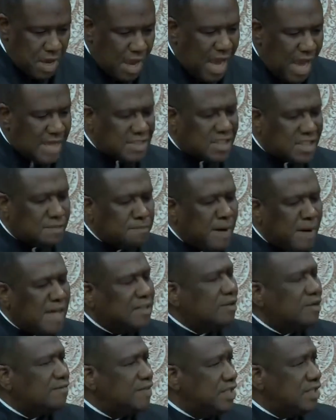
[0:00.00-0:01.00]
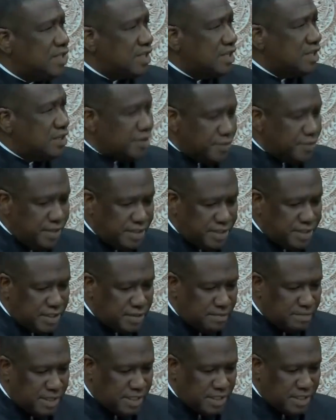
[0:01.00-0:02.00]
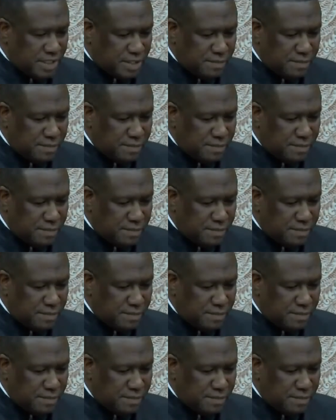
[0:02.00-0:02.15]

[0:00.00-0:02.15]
As part of this increase, Mr.